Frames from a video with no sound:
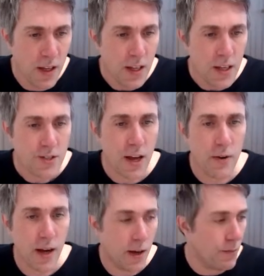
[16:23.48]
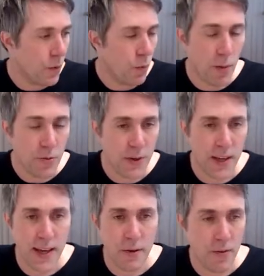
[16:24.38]
So what I'm doing
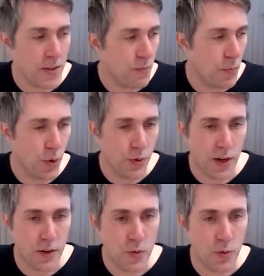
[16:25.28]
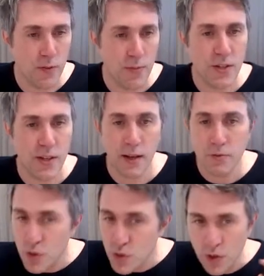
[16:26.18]
here with this board, though, is worth mentioning. I'm
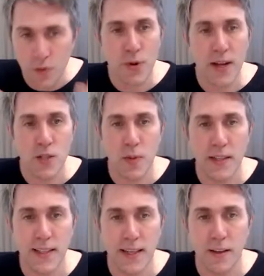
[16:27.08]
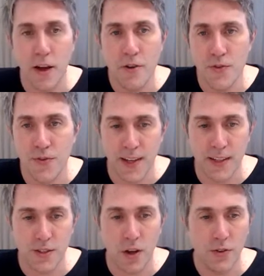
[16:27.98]
just sort of brain splatting loads of
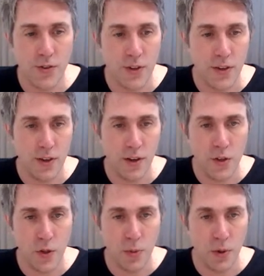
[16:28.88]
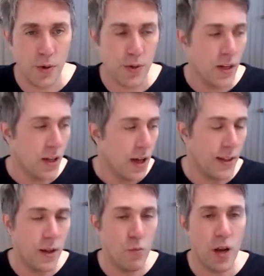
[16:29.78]
things onto the board, and
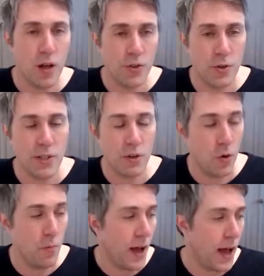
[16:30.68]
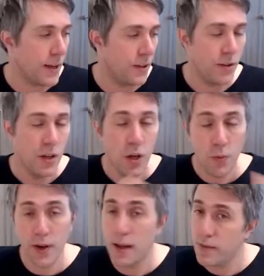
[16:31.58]
then what I'll do is I'll come back, and
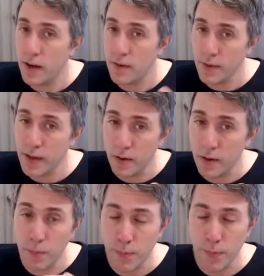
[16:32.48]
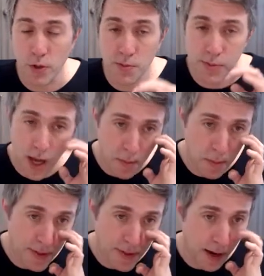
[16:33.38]
when I've kind of blocked some time in
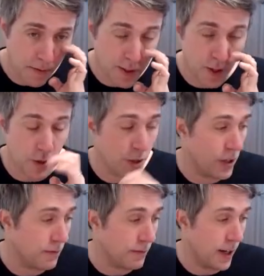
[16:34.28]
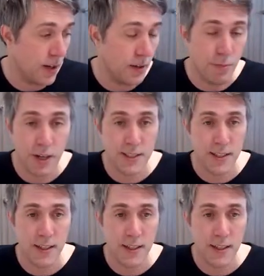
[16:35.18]
my diary to look at marketing,